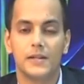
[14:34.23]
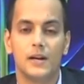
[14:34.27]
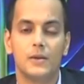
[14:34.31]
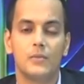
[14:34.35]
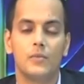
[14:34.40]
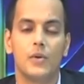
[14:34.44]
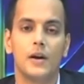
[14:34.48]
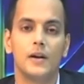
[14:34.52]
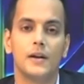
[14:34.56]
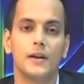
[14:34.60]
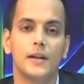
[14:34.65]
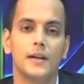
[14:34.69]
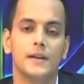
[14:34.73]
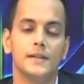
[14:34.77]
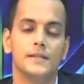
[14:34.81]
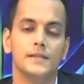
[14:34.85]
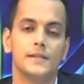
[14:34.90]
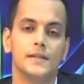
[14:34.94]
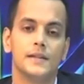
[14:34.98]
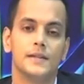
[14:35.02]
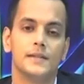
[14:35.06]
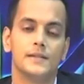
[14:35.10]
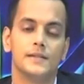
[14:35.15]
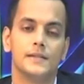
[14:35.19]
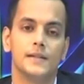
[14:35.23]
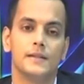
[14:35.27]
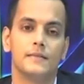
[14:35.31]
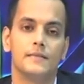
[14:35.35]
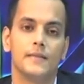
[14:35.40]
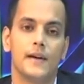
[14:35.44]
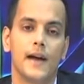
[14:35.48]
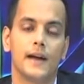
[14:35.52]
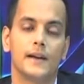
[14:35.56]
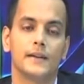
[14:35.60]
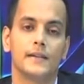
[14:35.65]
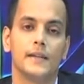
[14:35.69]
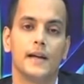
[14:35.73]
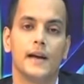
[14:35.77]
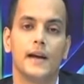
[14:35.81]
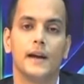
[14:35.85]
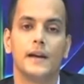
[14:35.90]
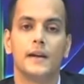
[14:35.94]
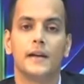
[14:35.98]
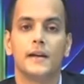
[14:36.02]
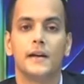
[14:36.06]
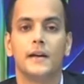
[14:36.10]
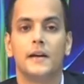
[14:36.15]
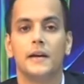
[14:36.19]
would basically be limited by two
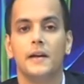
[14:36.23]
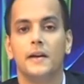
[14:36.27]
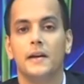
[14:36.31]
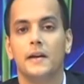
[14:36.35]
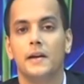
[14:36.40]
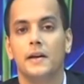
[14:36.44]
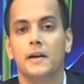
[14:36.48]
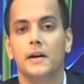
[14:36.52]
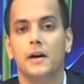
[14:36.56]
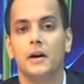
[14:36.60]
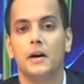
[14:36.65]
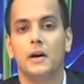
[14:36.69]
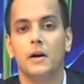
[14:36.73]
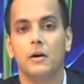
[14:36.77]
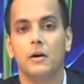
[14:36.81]
parameters.